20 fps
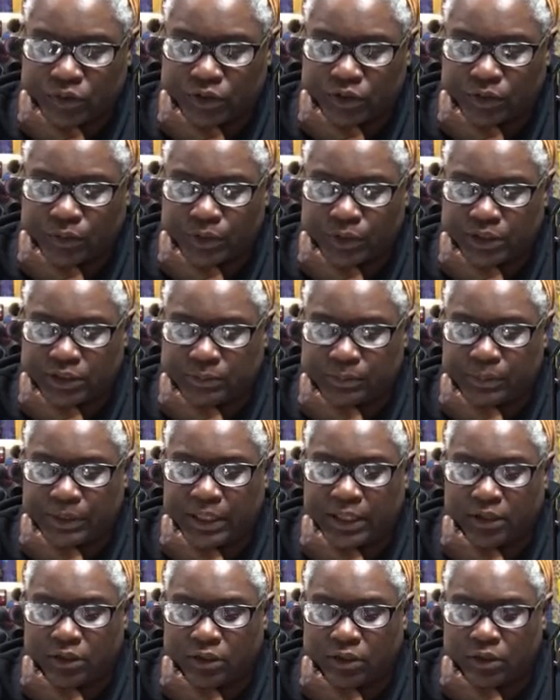So it's
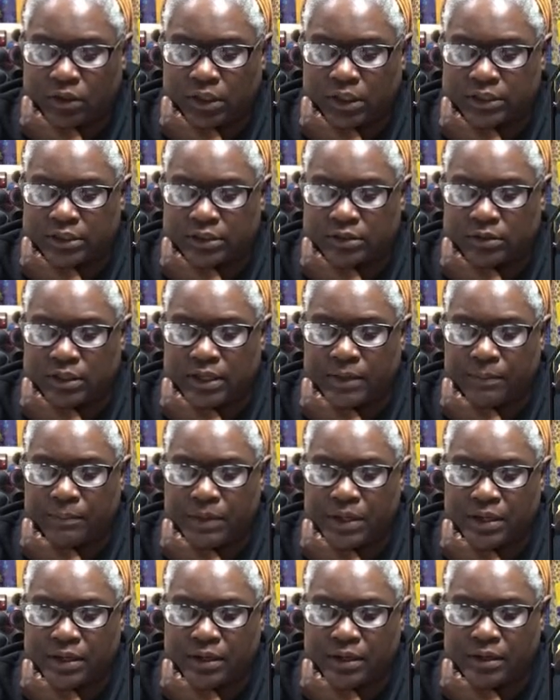back on, so let
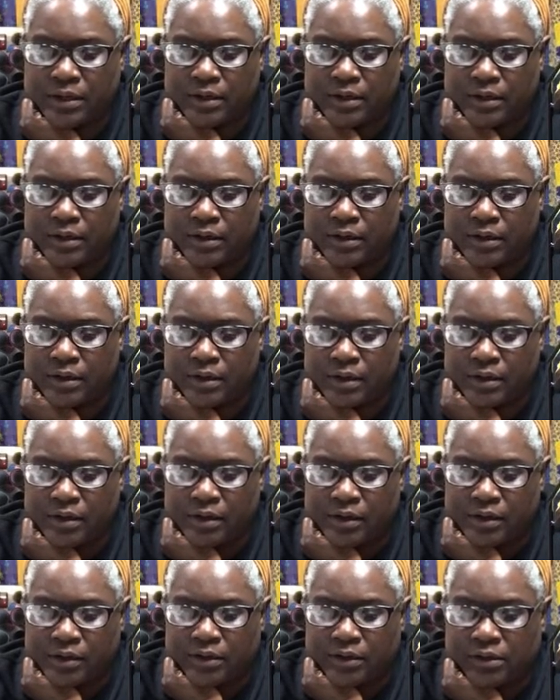me
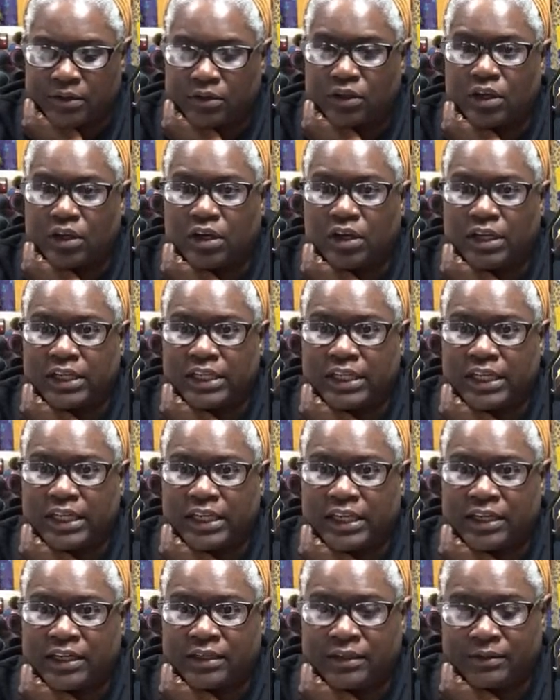log
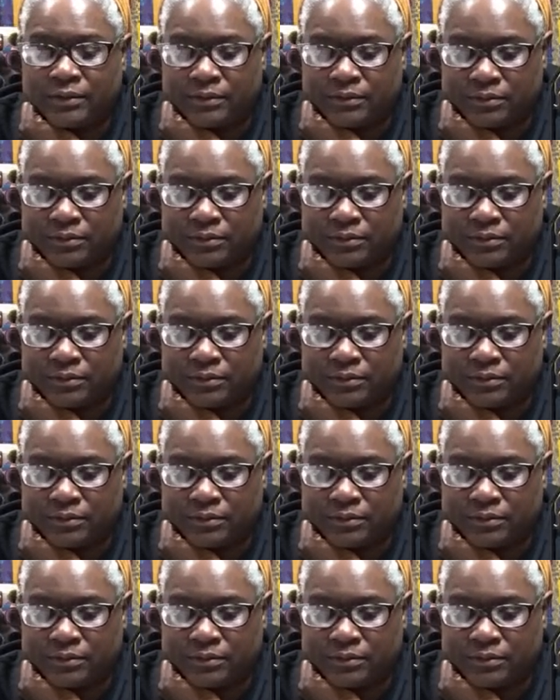in.